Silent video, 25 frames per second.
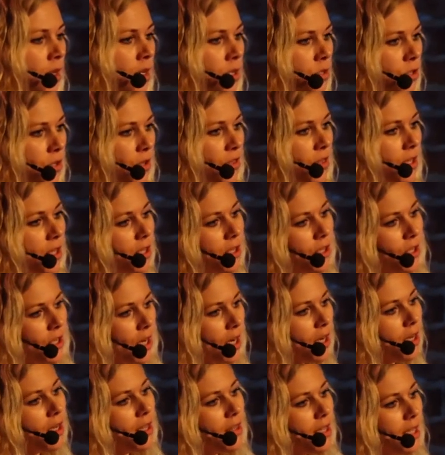So the
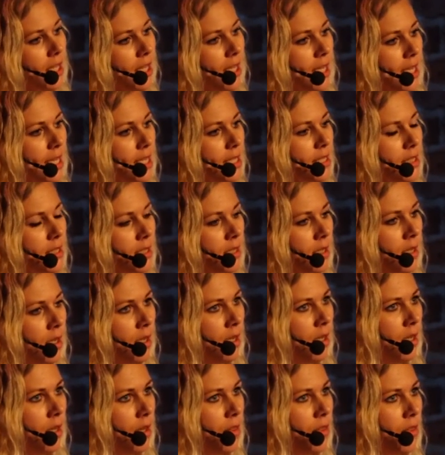younger the kid,
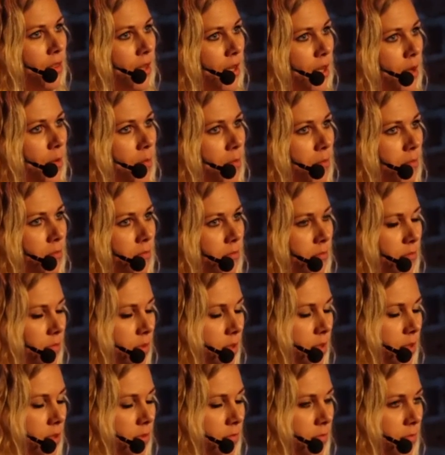the,
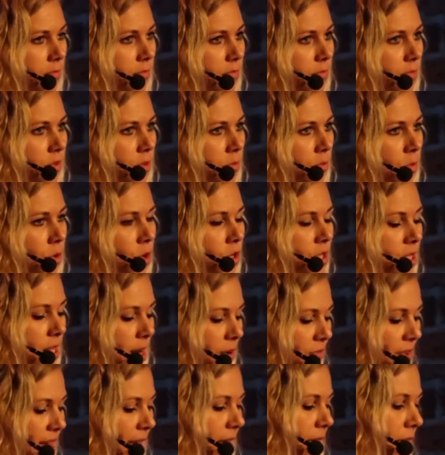the more
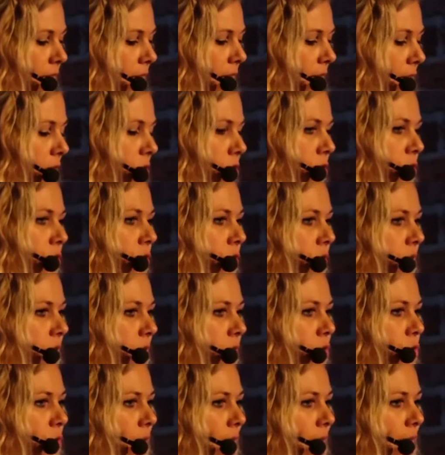direct connection you
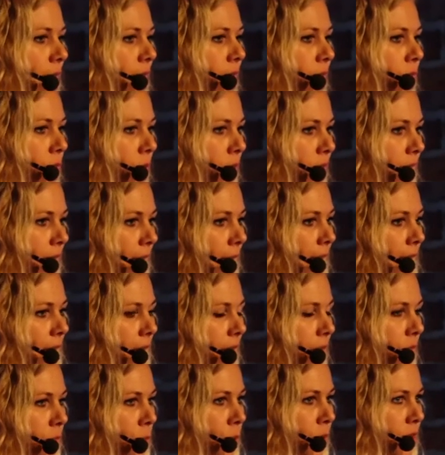need to have with the,
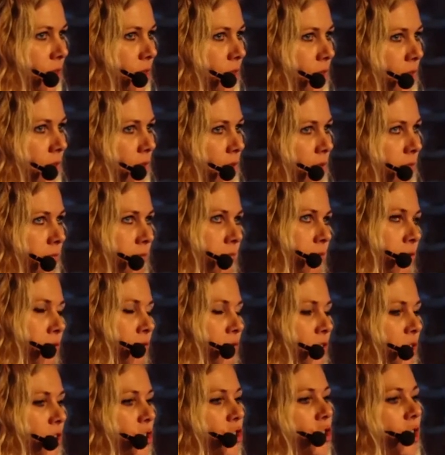with the
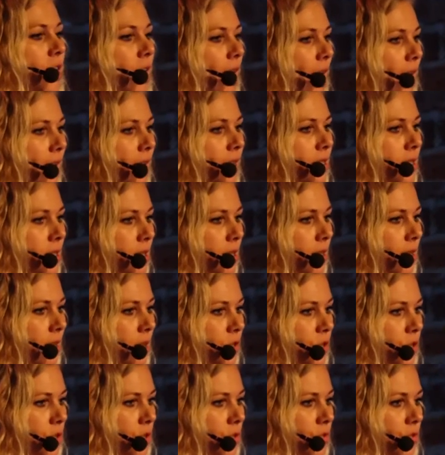functionality
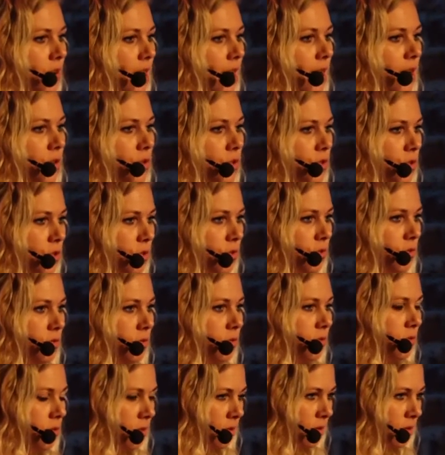that you're trying to